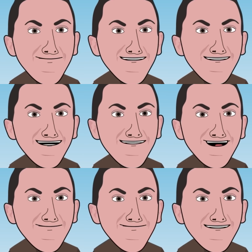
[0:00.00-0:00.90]
Tico,
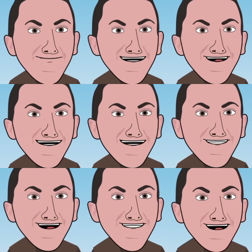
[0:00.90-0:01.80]
where did you
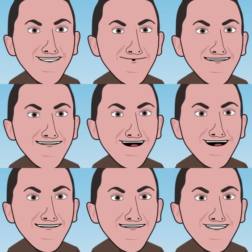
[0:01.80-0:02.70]
get that Houston
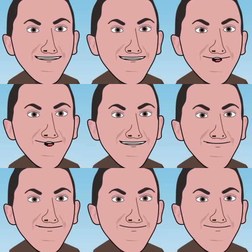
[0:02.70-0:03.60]
Astros jersey?